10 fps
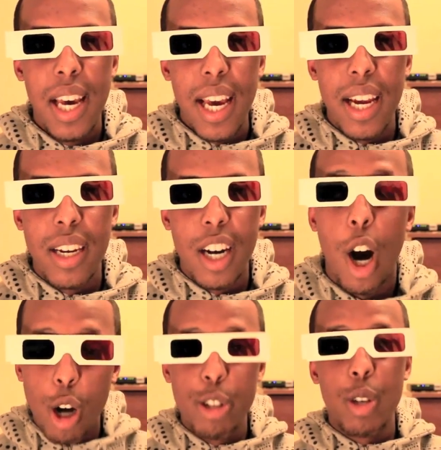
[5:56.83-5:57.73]
And
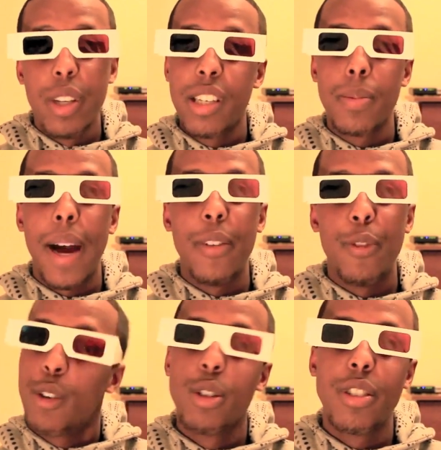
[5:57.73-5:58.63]
also, this is my
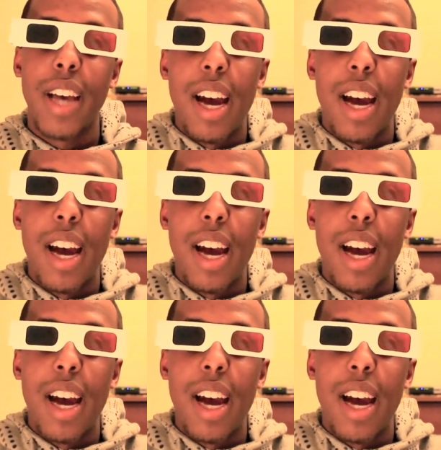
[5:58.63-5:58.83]
first